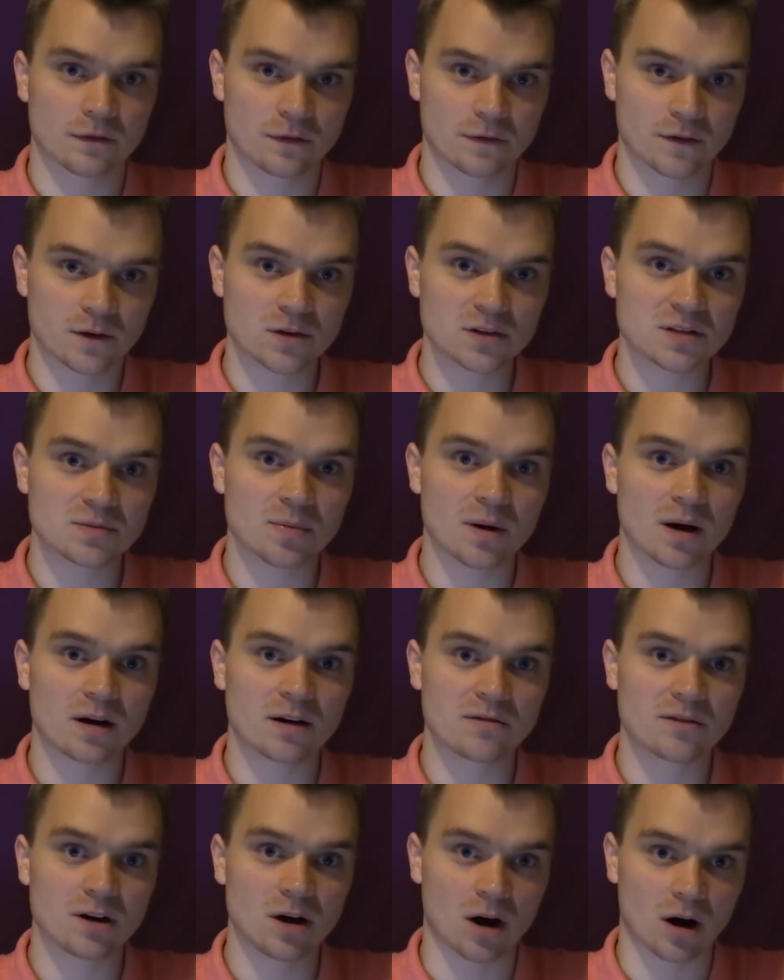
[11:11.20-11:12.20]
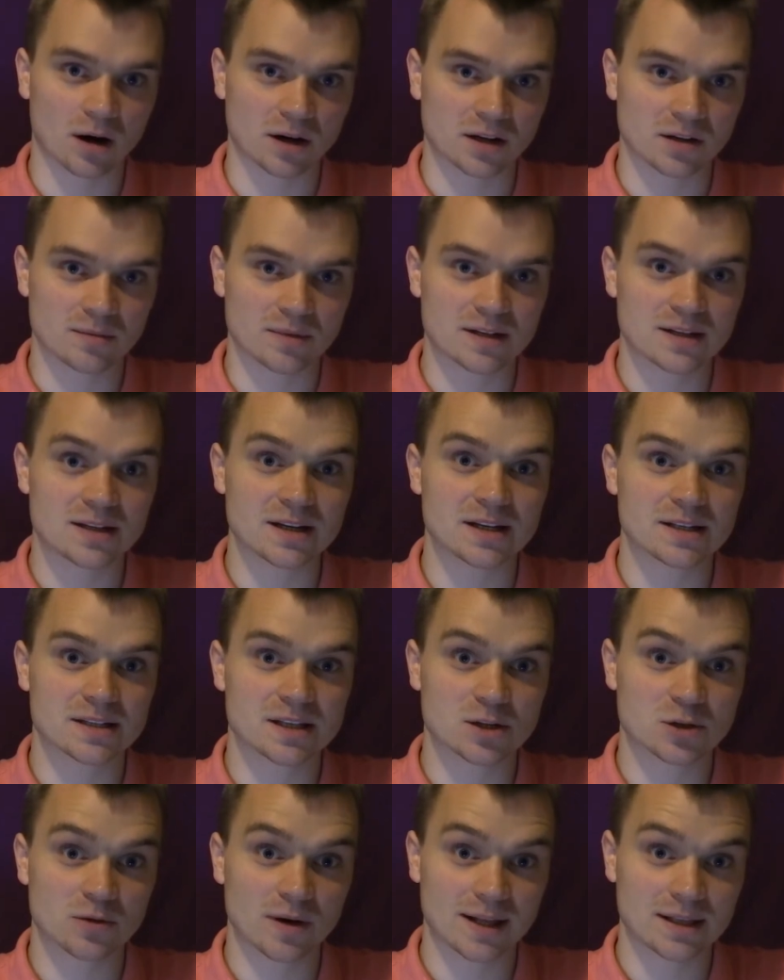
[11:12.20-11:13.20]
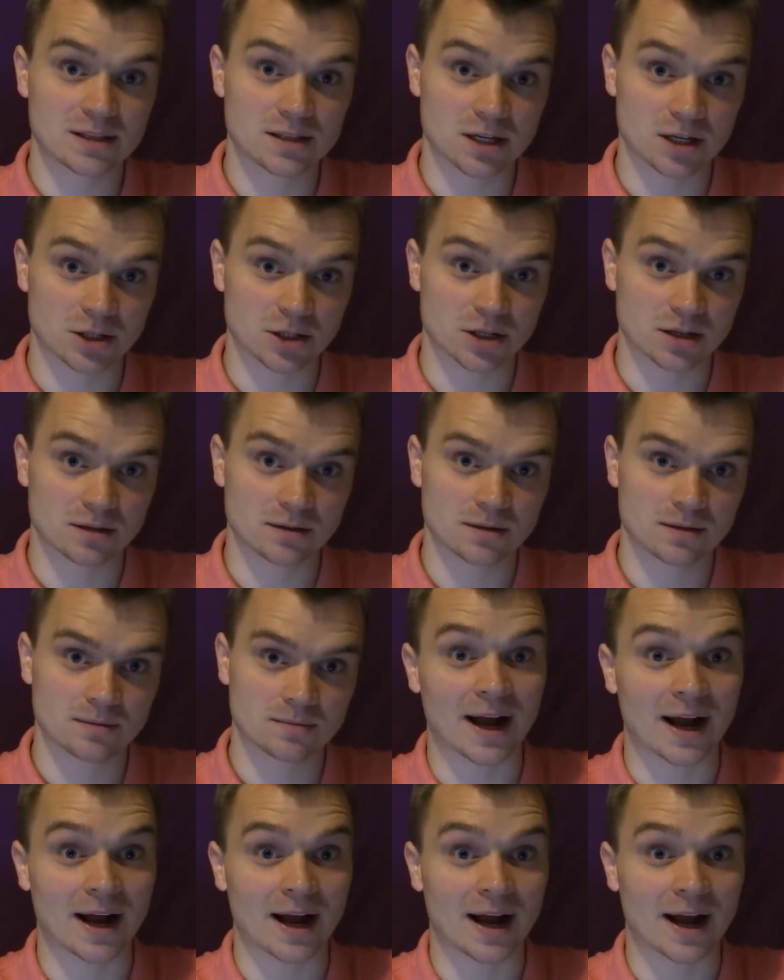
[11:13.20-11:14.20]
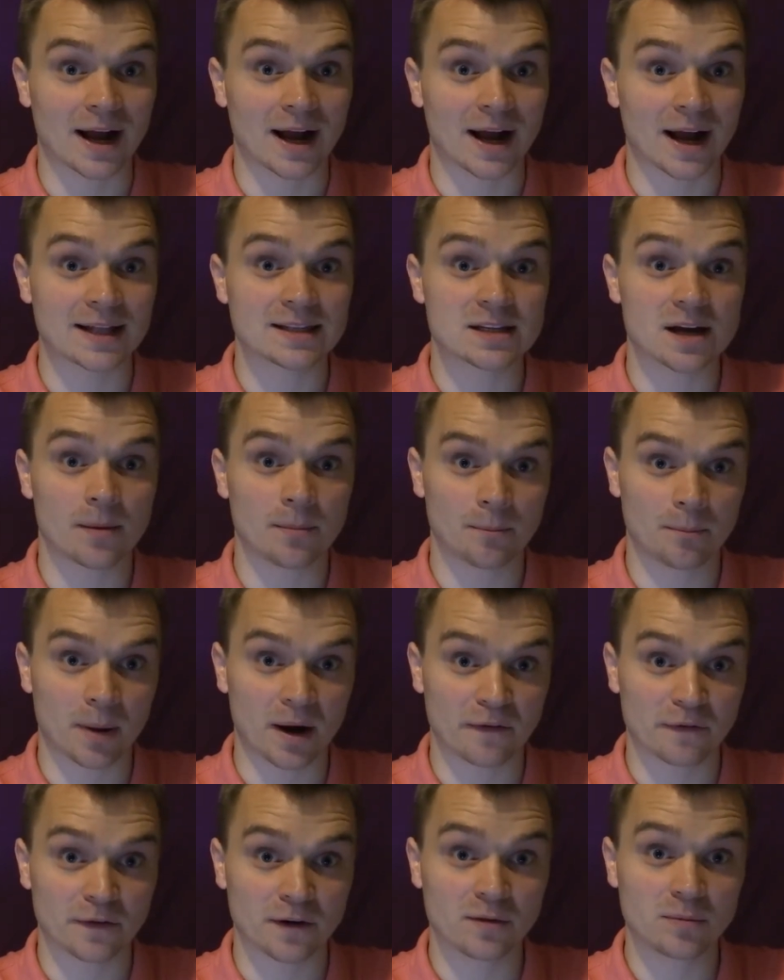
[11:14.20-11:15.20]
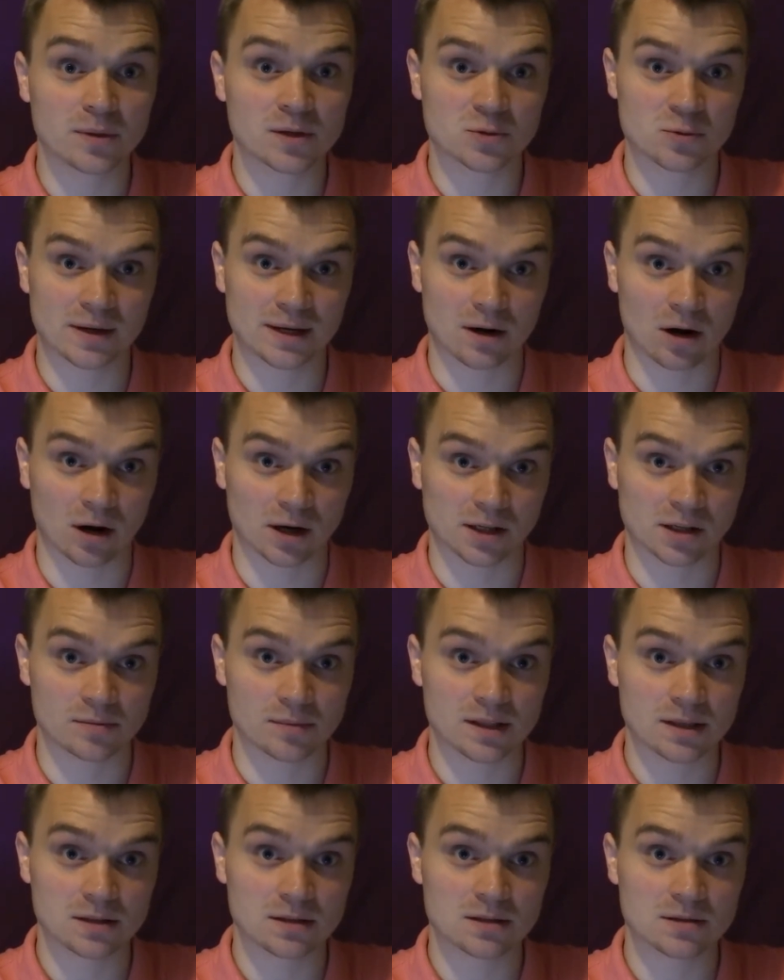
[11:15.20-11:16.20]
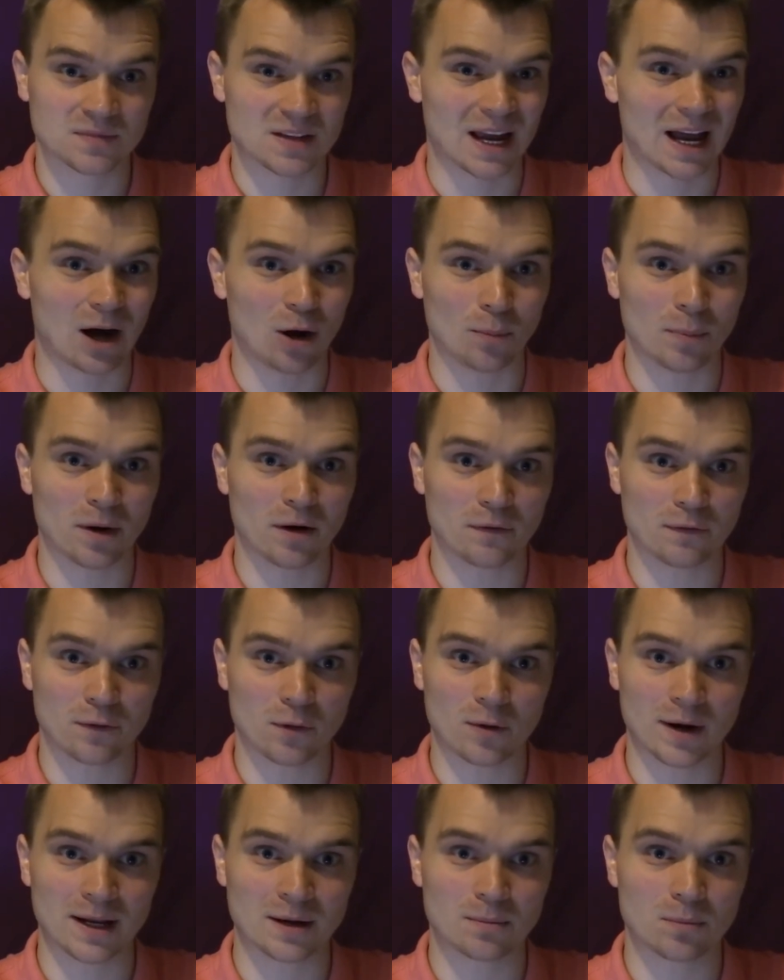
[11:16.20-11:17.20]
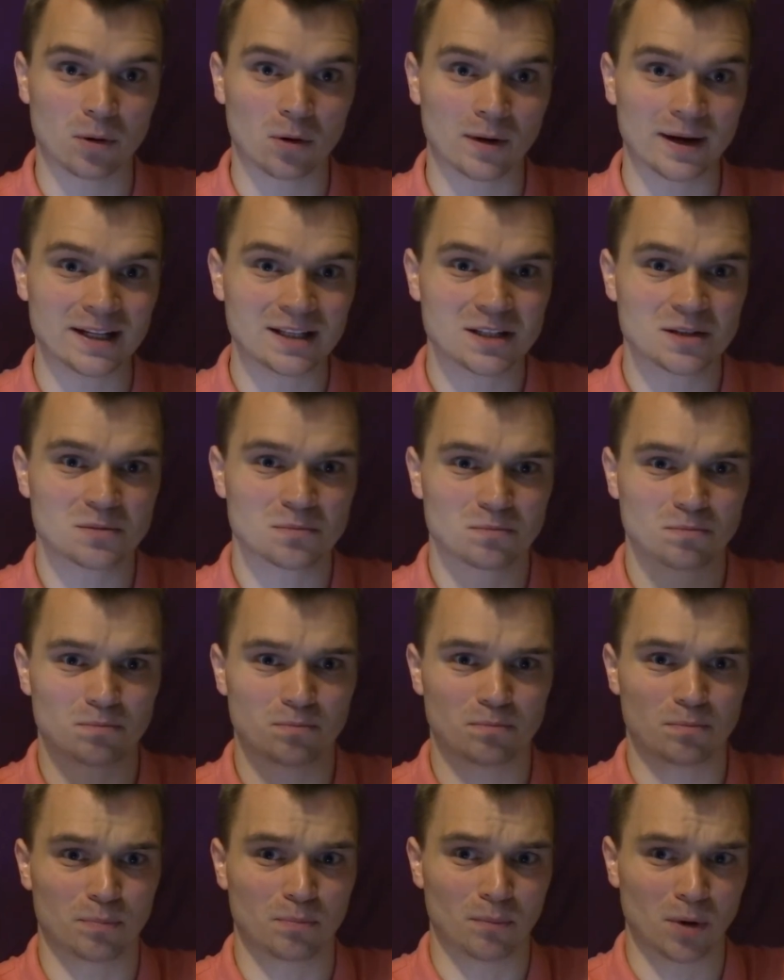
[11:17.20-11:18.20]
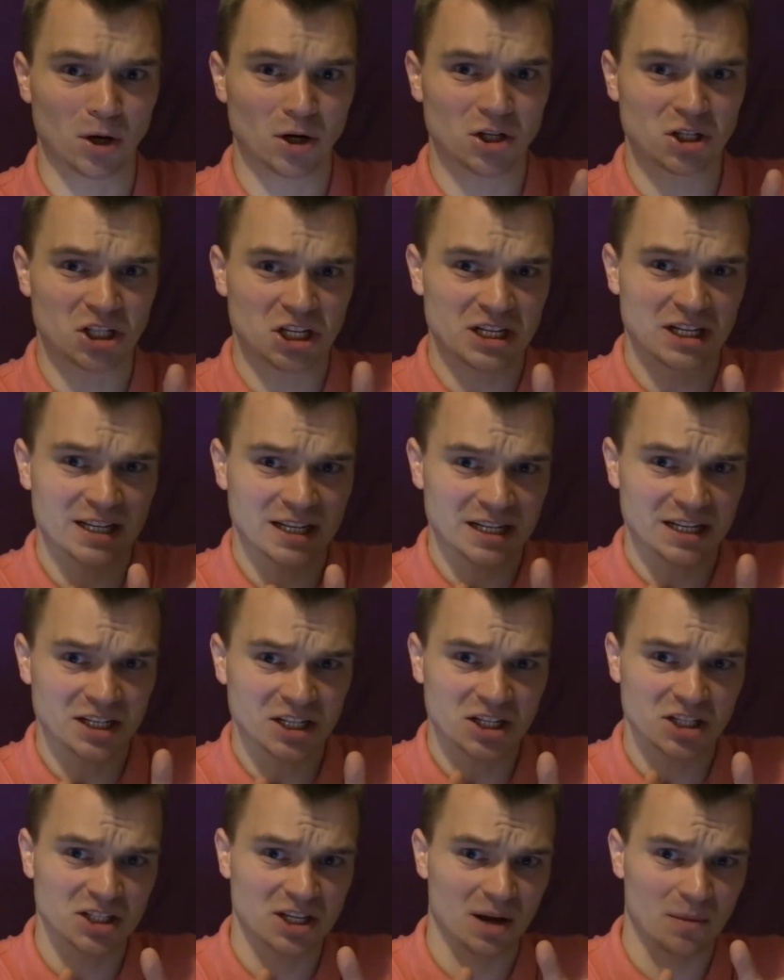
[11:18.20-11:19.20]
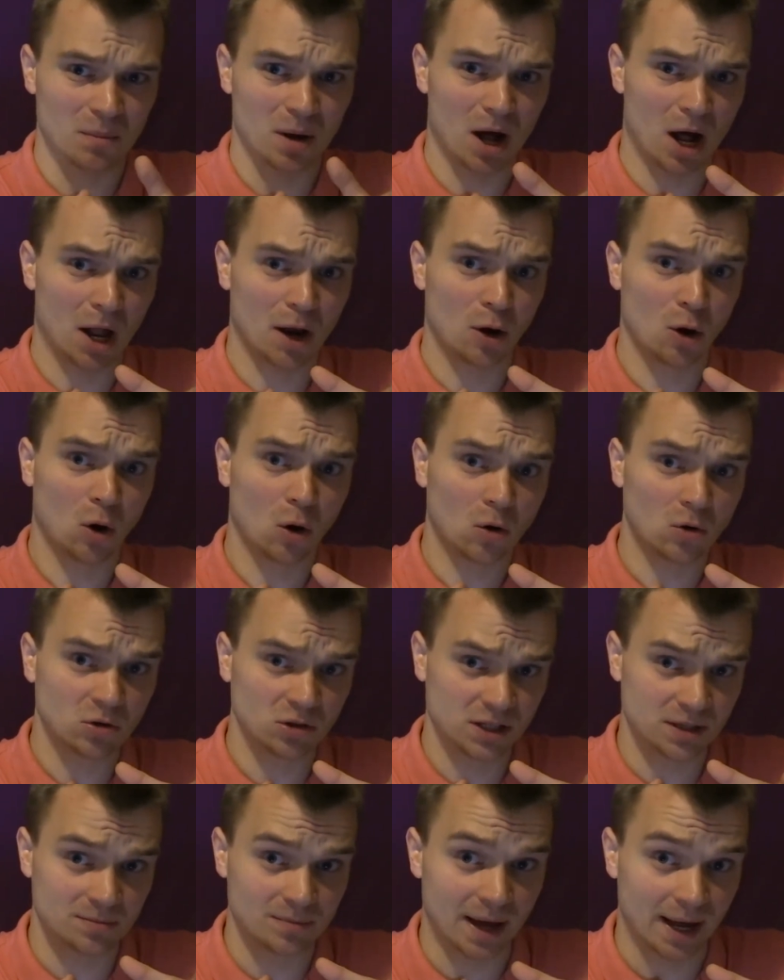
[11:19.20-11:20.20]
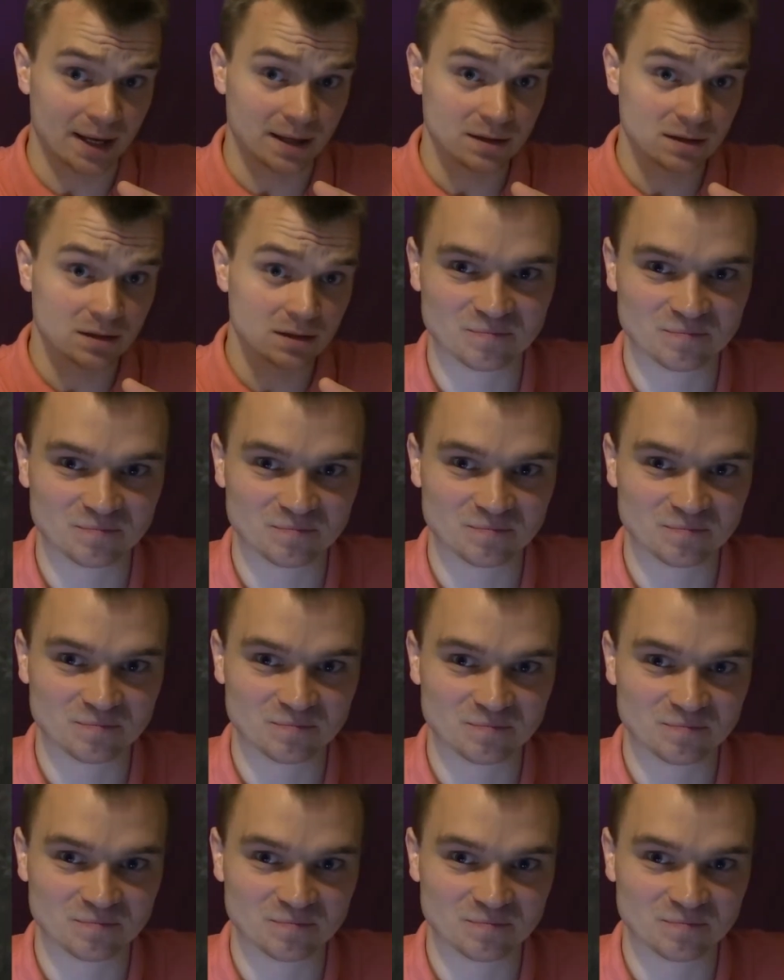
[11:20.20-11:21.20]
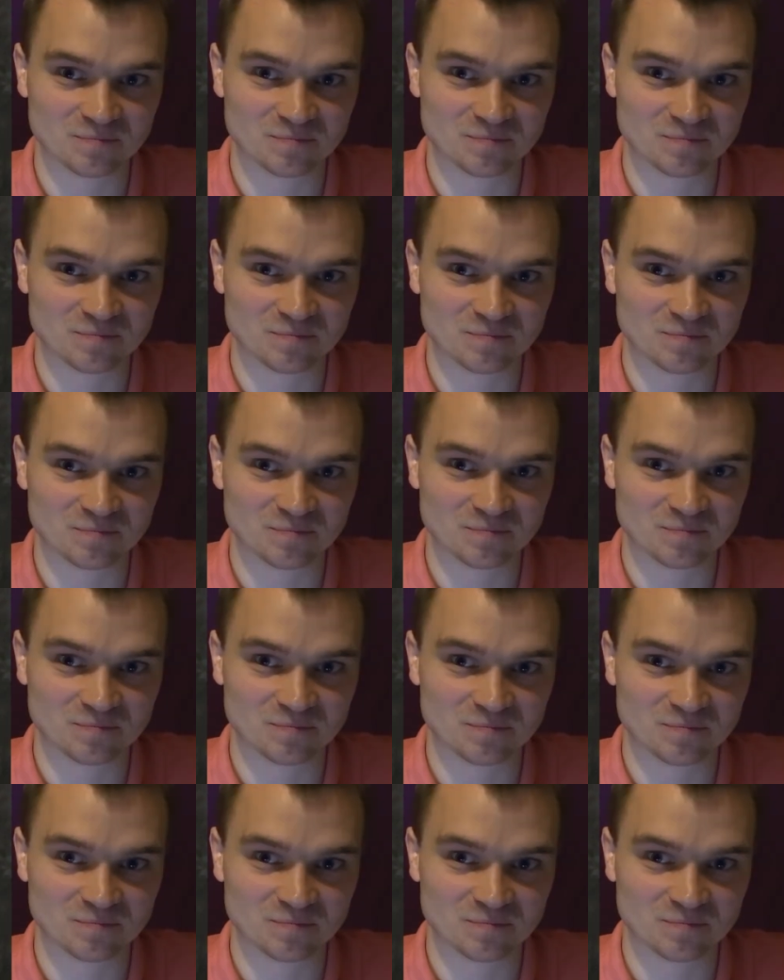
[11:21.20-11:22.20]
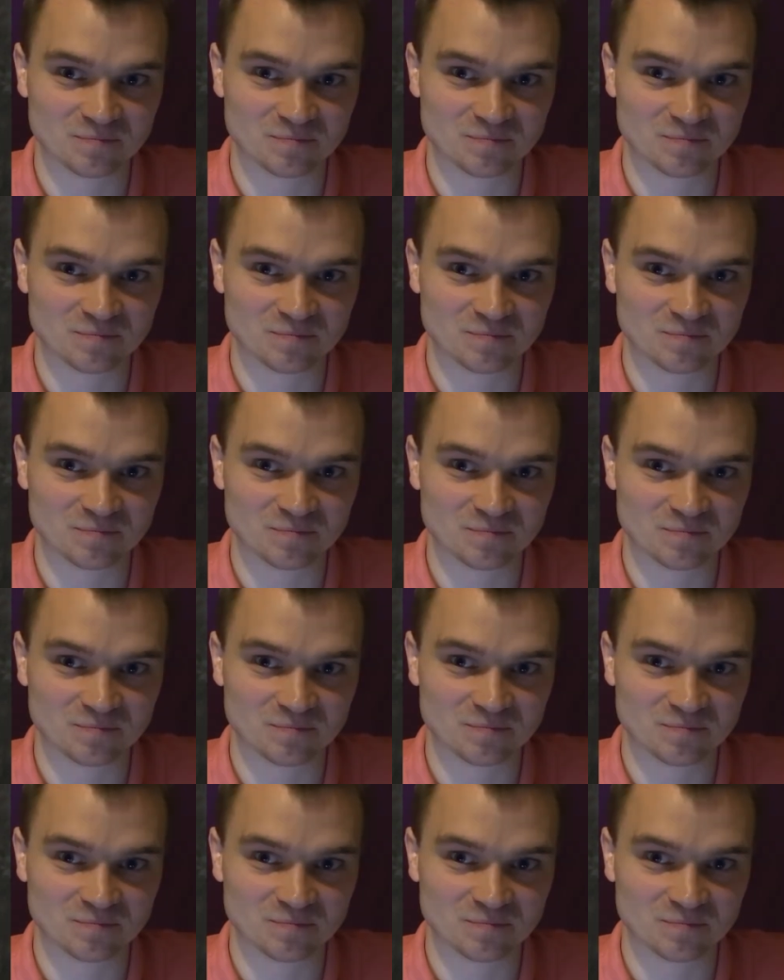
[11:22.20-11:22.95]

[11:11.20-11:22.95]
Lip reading: first part of an argument is the transition. It provides a buffer between arguments to help avoid points merging into some unholy mess. Inspirational speakers love to talk about